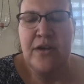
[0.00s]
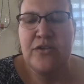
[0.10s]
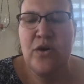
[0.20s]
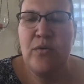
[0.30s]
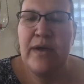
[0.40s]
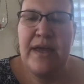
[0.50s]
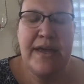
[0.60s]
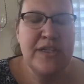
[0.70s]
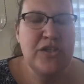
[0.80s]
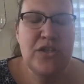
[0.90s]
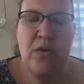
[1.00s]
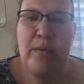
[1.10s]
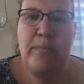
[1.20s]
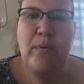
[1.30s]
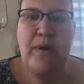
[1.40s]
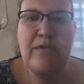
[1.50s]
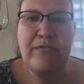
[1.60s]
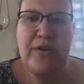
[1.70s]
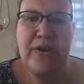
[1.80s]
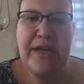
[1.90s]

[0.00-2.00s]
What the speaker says: So it's so important for you to